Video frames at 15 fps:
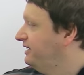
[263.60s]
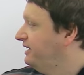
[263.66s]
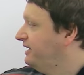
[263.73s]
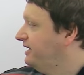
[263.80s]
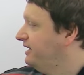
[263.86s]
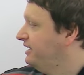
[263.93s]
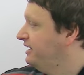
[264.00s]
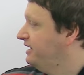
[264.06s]

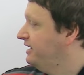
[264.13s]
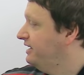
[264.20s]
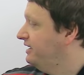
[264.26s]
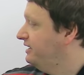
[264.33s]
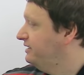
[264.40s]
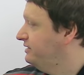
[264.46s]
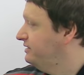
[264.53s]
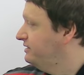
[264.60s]

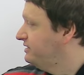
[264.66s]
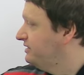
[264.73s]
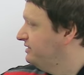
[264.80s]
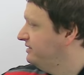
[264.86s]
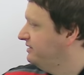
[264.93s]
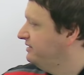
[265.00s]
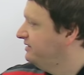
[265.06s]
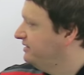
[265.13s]
And
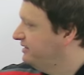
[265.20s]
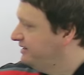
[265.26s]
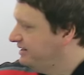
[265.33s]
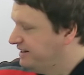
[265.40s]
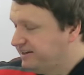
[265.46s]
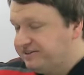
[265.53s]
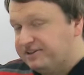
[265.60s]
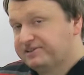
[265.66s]

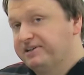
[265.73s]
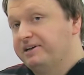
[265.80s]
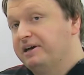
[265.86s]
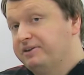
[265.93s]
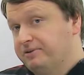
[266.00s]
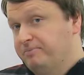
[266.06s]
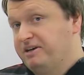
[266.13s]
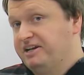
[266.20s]
this is
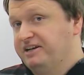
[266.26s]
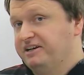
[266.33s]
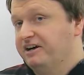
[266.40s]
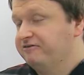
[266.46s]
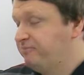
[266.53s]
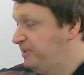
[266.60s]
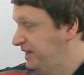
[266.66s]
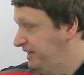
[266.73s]
another meaning
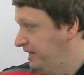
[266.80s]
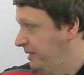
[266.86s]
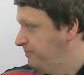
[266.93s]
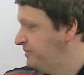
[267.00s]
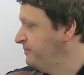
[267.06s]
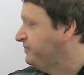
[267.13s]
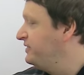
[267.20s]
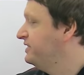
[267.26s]
of pick up.
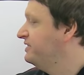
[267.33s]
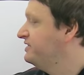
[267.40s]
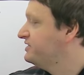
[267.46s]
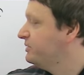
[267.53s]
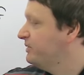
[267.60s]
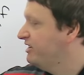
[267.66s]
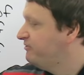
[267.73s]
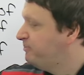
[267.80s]

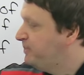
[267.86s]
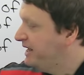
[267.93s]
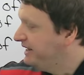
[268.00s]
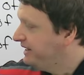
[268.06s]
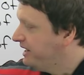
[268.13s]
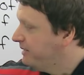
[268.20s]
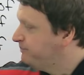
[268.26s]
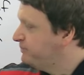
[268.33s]
So we have
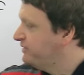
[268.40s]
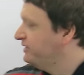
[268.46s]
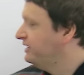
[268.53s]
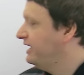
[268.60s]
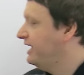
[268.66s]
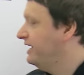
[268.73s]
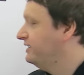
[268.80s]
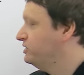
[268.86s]
pick up
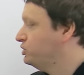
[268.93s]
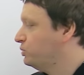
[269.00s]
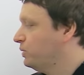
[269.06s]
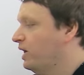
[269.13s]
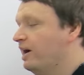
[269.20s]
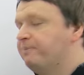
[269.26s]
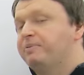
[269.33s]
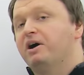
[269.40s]
and
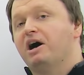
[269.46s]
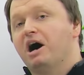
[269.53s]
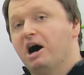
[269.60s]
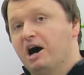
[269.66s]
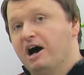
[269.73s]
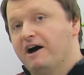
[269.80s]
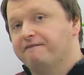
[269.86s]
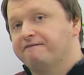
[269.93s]
drop
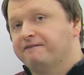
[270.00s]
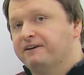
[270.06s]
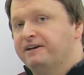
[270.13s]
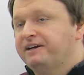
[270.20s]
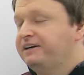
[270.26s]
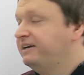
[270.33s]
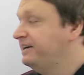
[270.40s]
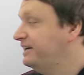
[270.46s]
off.
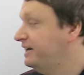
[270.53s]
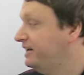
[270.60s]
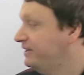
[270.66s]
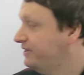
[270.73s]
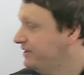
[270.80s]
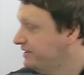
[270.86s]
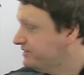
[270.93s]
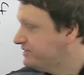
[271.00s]

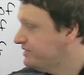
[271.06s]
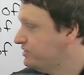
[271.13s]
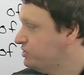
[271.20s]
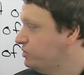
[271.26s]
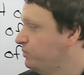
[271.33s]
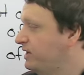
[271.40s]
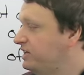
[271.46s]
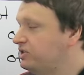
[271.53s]
In this
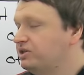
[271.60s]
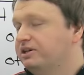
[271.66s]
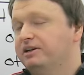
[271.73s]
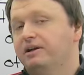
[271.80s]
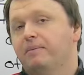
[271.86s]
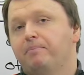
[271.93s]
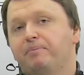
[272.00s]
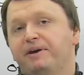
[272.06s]

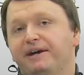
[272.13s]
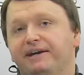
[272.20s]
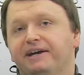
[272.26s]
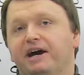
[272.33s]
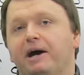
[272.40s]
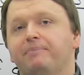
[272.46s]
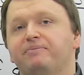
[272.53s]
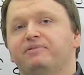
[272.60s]
situation, pick
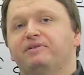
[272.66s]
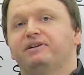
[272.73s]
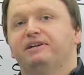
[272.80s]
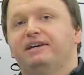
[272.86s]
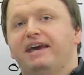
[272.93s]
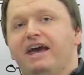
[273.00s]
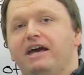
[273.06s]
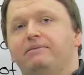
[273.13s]
up
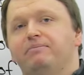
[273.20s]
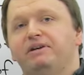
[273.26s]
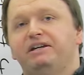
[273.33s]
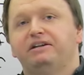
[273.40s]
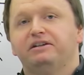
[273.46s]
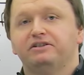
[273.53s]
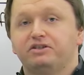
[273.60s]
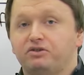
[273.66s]
can
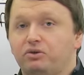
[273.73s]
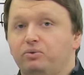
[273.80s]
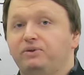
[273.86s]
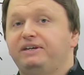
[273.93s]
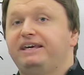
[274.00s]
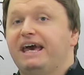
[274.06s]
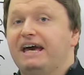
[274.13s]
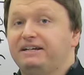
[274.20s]
mean
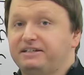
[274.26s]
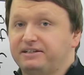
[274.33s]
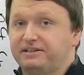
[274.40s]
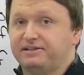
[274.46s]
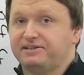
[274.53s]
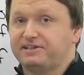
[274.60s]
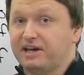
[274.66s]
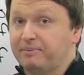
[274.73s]
to get
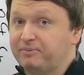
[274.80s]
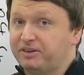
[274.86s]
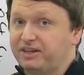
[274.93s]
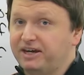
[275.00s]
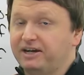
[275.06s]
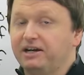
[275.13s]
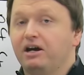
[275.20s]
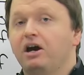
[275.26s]

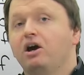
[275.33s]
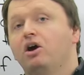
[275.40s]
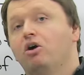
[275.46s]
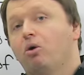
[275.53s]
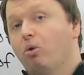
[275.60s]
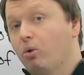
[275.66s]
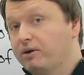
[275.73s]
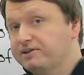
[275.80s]
something
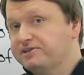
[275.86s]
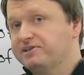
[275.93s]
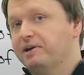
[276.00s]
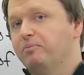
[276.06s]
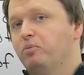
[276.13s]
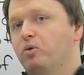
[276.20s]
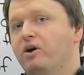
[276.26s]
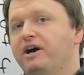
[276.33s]
or
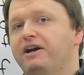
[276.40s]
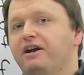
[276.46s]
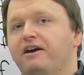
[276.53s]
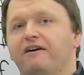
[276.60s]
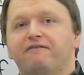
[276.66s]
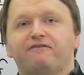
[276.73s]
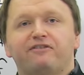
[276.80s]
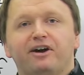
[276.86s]
someone
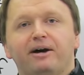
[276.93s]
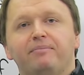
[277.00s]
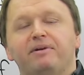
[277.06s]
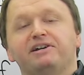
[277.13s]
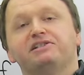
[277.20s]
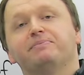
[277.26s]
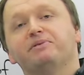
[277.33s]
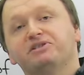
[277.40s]
from
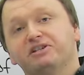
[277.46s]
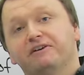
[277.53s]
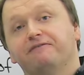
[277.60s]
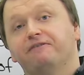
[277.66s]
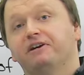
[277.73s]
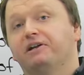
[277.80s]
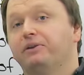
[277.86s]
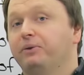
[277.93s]
a
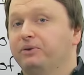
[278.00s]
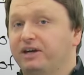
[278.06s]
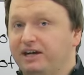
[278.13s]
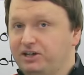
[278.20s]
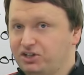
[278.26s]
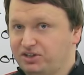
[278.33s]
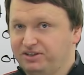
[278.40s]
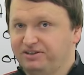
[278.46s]
specific
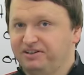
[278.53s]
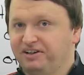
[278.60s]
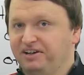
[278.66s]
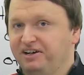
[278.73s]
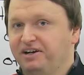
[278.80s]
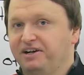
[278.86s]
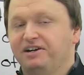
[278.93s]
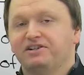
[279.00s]
location.
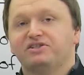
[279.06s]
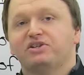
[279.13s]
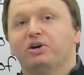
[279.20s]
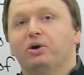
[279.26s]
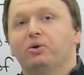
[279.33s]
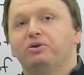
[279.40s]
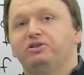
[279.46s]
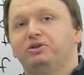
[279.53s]

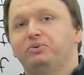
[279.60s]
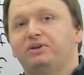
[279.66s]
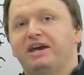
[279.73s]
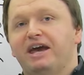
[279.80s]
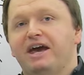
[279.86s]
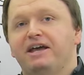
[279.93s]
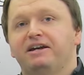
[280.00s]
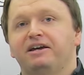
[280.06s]
So you
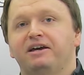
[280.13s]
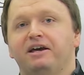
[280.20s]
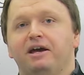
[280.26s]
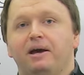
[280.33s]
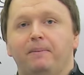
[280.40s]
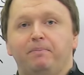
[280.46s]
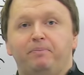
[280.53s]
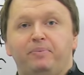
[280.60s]
can
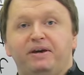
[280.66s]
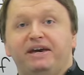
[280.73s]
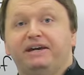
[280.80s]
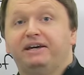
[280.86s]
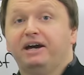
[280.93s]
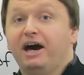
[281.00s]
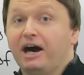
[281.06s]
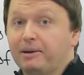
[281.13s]

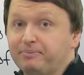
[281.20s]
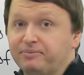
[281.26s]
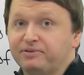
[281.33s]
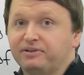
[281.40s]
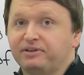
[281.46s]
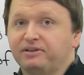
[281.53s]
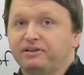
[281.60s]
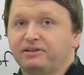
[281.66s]
pick up
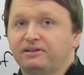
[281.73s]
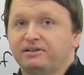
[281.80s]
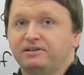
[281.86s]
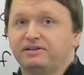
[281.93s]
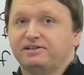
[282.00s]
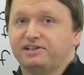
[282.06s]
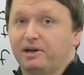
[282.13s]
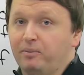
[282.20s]

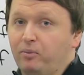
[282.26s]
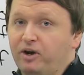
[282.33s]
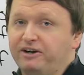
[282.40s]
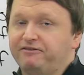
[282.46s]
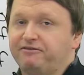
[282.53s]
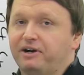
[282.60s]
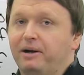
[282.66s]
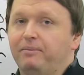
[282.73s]
someone
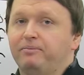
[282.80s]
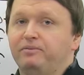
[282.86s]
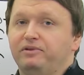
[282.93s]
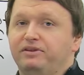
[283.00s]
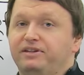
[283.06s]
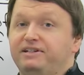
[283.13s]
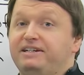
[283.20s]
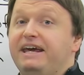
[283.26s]
from
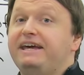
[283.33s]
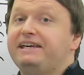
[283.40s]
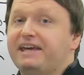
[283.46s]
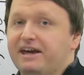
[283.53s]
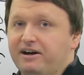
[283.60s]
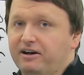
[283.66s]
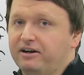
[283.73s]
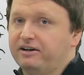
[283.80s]
the
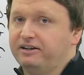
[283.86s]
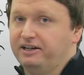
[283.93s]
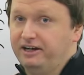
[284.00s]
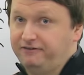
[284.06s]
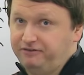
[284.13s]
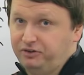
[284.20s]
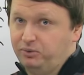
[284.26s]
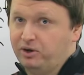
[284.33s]
daycare.
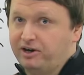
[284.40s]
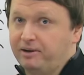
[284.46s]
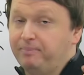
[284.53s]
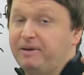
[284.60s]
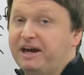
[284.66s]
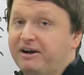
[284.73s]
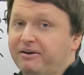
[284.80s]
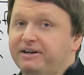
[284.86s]
If you are a
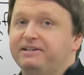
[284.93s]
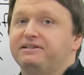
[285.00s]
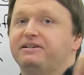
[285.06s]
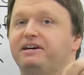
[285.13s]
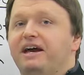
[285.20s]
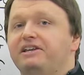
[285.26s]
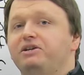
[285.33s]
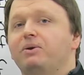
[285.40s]
parent
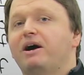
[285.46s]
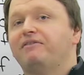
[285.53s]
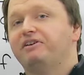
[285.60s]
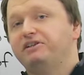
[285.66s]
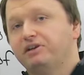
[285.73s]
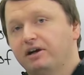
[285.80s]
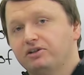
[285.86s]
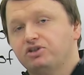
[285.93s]
and you have a
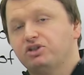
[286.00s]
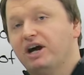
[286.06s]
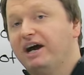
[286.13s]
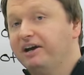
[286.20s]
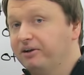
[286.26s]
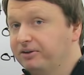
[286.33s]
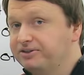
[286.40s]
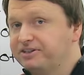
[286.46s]
young
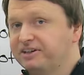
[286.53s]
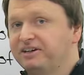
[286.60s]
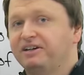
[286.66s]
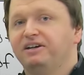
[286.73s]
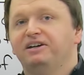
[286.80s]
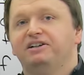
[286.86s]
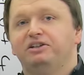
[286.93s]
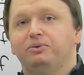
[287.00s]
child,
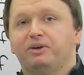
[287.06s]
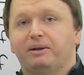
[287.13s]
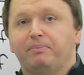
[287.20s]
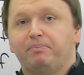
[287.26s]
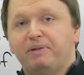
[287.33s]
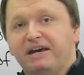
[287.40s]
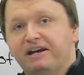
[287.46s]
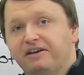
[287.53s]
you can
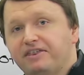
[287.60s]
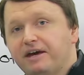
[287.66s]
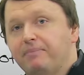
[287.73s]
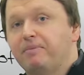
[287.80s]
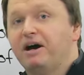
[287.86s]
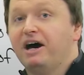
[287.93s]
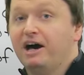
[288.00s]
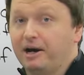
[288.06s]
pick
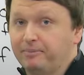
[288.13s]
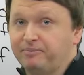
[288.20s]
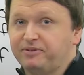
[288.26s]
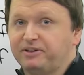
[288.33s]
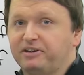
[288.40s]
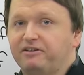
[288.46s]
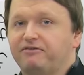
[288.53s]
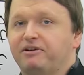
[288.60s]
them up
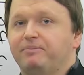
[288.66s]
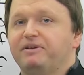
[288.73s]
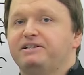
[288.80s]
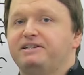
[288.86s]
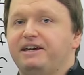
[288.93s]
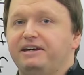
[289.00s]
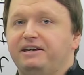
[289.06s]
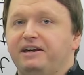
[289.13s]
from the
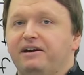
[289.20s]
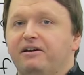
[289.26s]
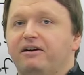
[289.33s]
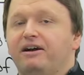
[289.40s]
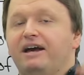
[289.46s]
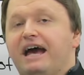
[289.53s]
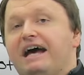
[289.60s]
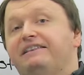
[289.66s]

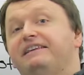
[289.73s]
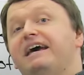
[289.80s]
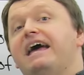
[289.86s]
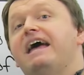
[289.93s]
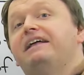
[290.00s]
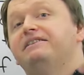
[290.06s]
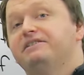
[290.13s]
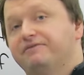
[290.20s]
daycare at
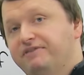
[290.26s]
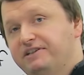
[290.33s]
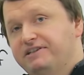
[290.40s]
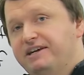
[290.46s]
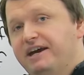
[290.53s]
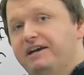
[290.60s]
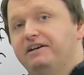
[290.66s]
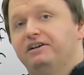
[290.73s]
the end of the
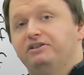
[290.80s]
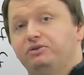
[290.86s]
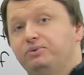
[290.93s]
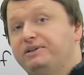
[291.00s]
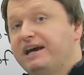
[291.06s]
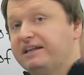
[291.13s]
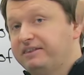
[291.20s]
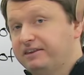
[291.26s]
day. You
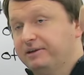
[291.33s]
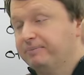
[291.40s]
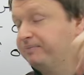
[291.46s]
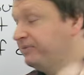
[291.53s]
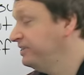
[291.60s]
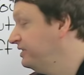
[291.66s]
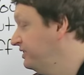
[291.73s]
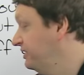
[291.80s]
get them.